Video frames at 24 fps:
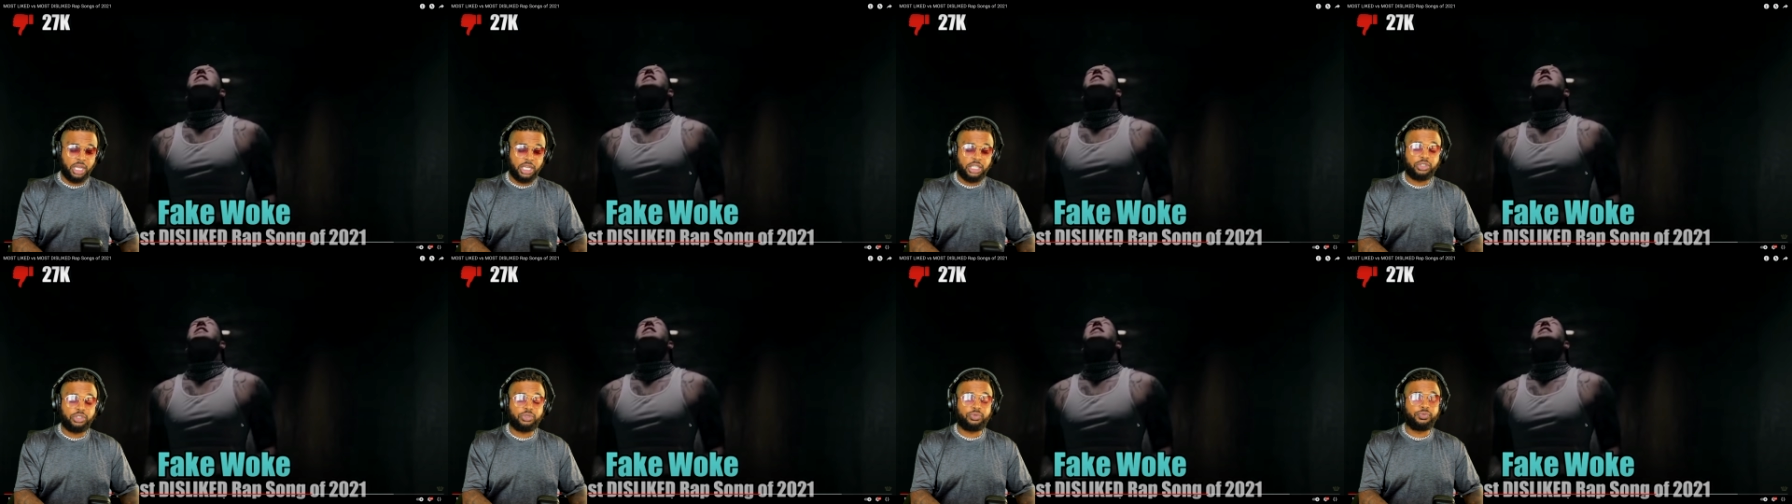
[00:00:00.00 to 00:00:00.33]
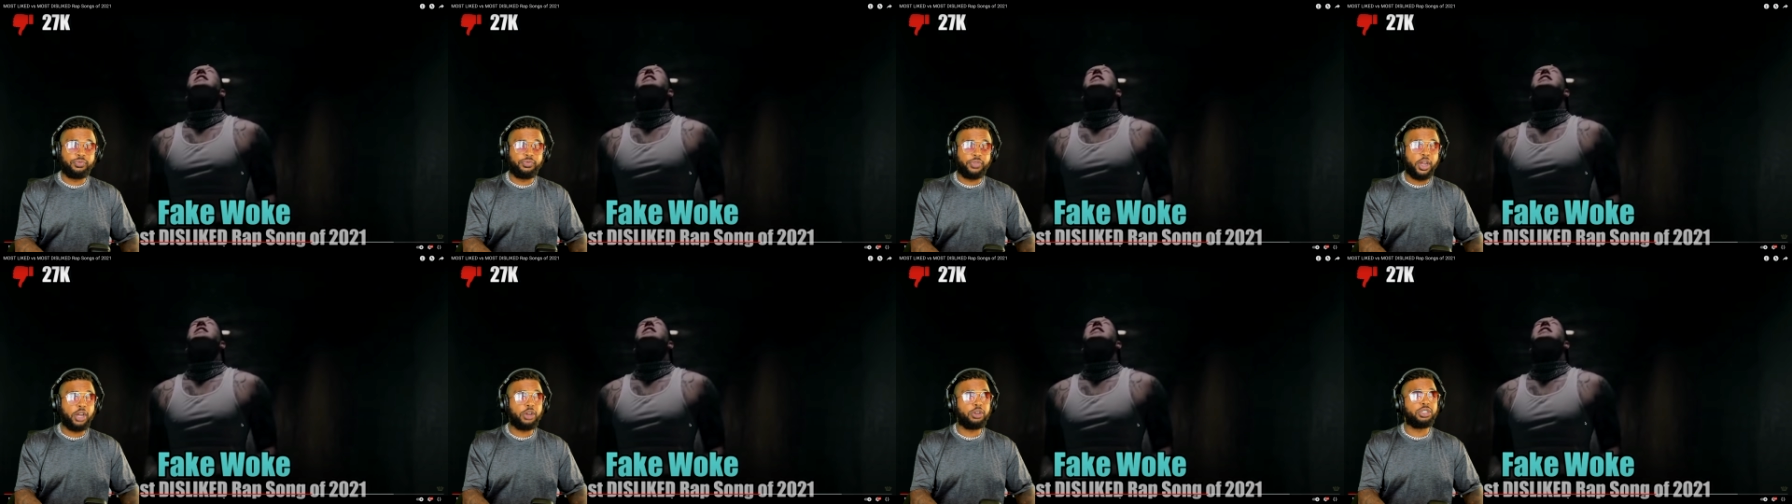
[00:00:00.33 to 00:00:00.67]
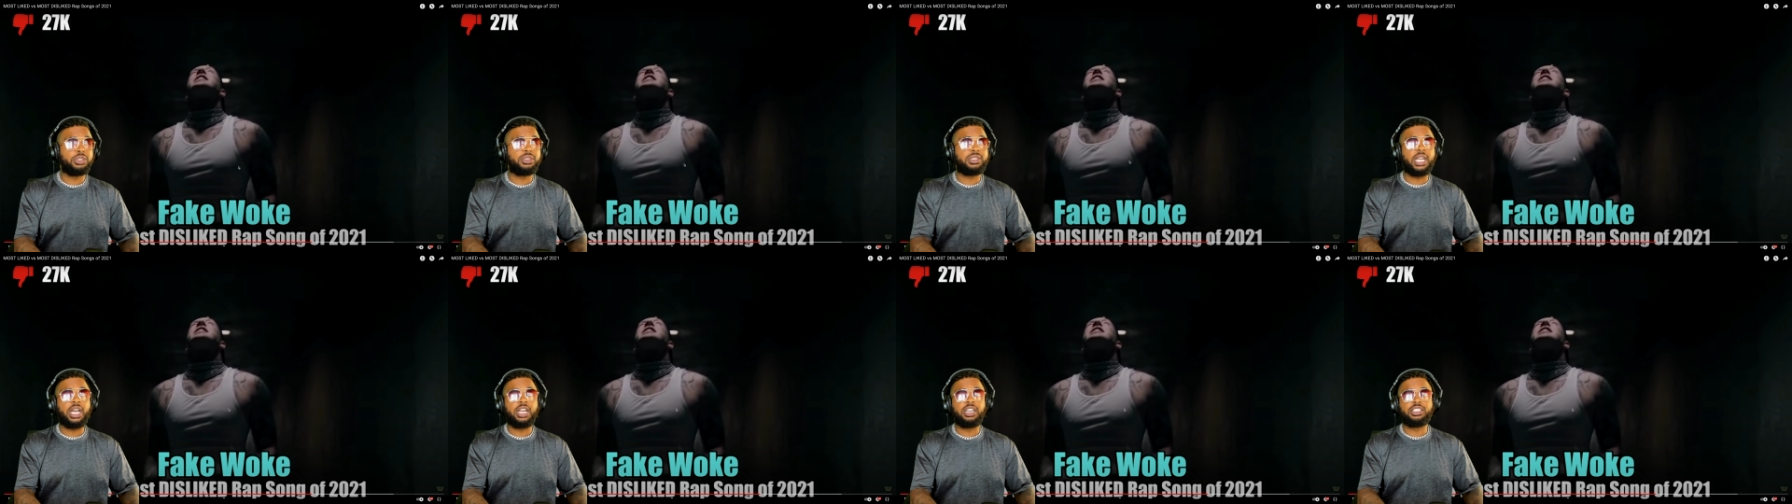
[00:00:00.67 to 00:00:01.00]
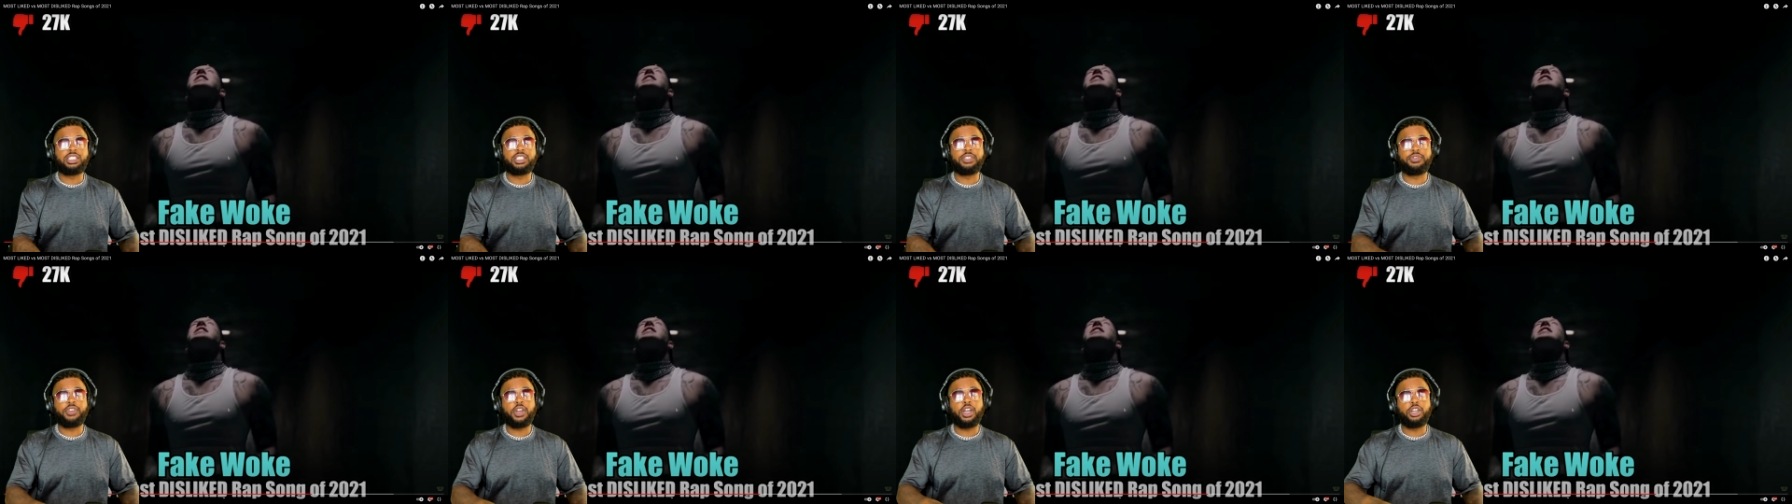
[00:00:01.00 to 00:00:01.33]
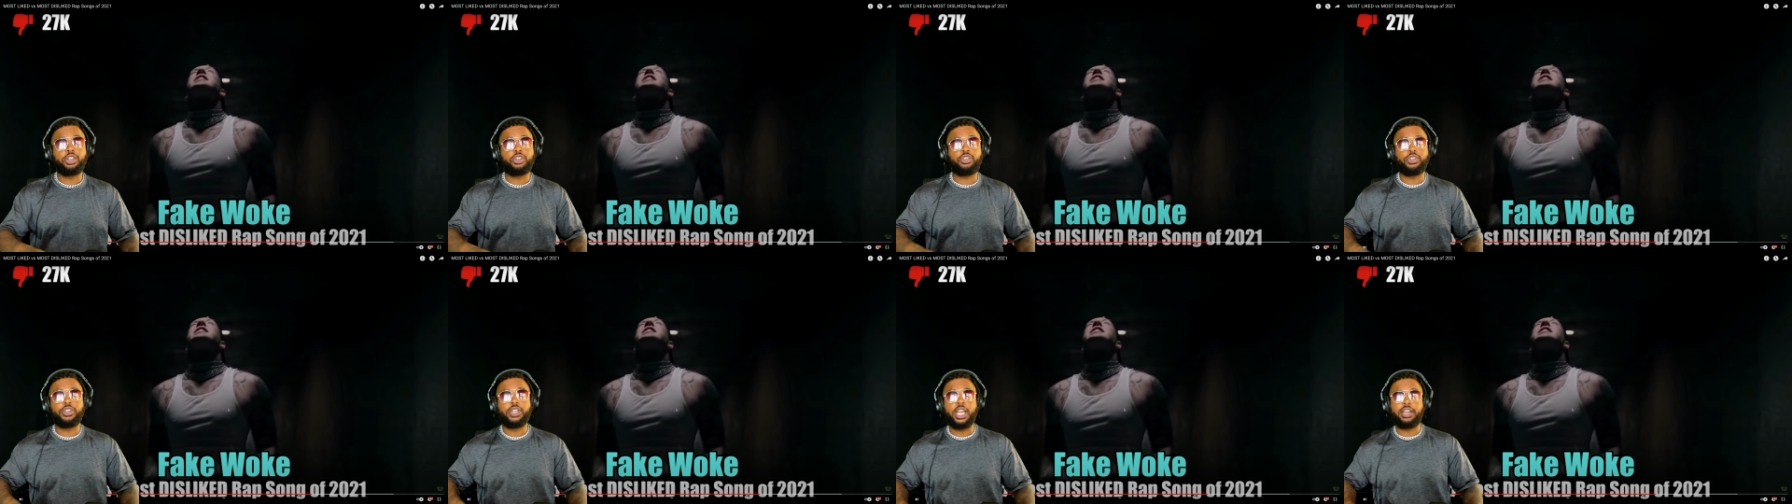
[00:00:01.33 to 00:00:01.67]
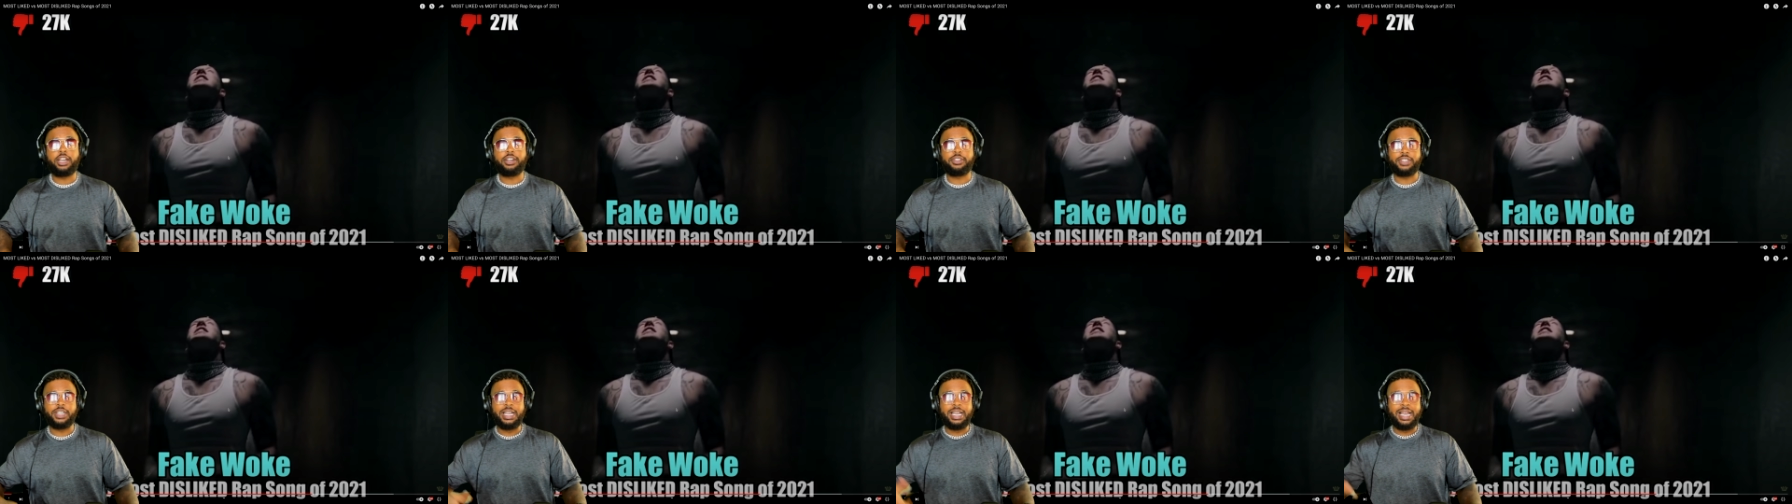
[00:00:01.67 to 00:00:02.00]
He's very talented, very
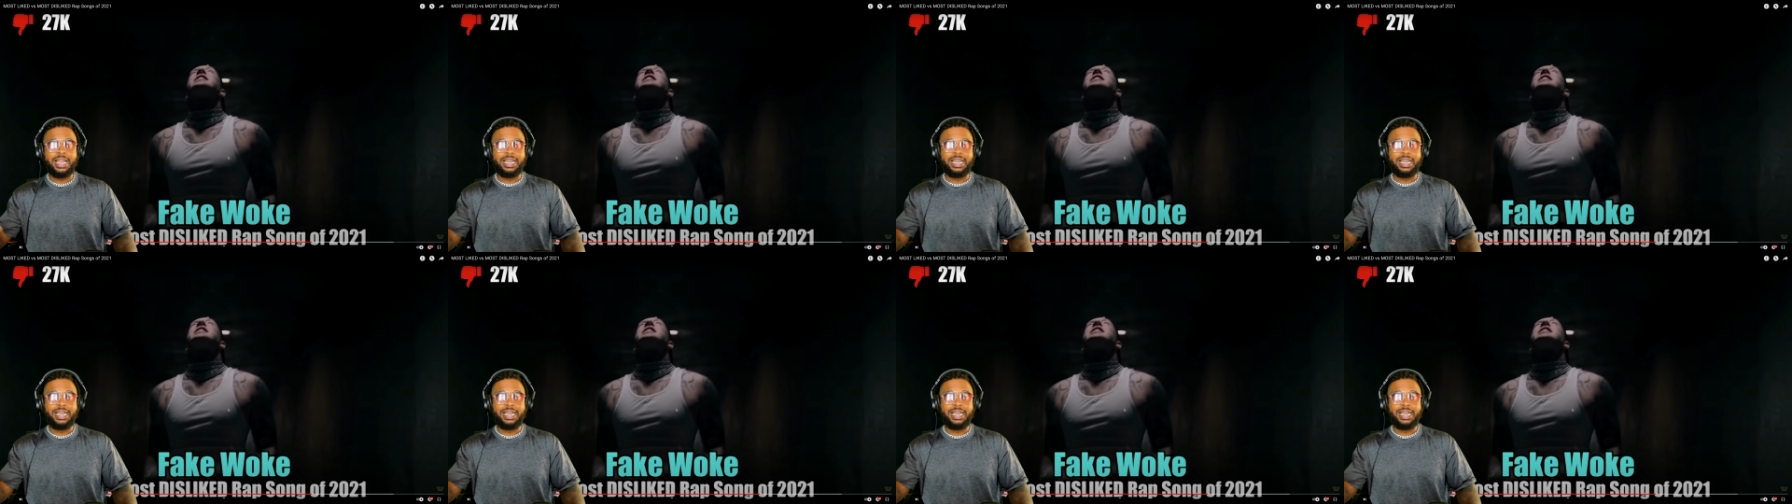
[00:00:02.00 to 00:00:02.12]
creative.